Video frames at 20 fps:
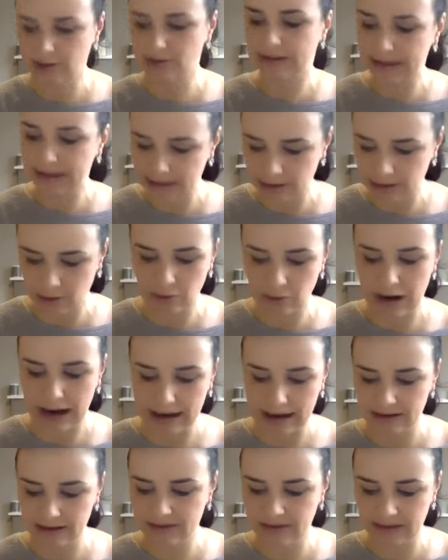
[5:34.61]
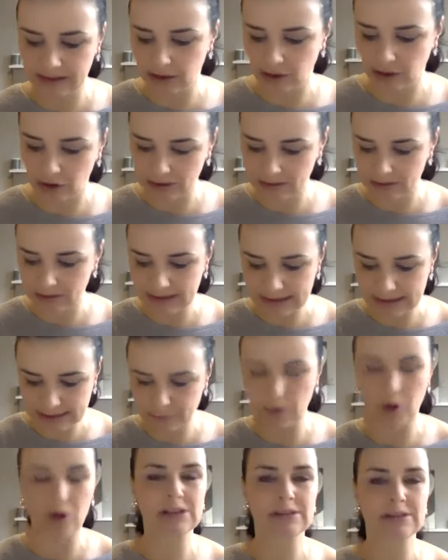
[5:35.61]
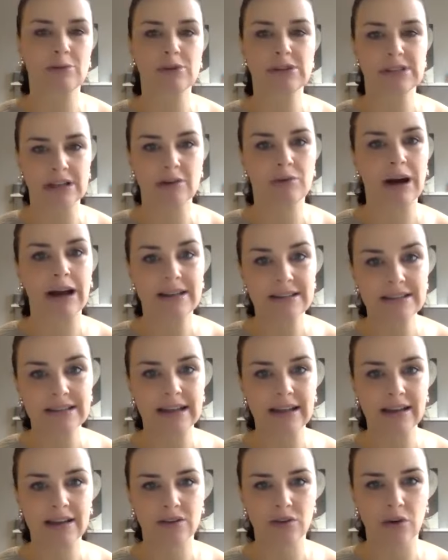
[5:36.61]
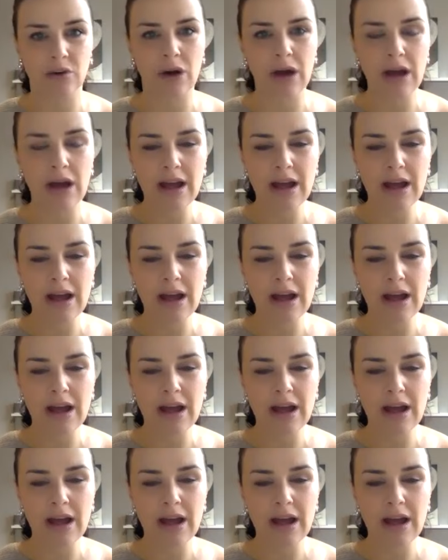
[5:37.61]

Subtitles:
didn't quite, you know, this box wasn't quite ticked, or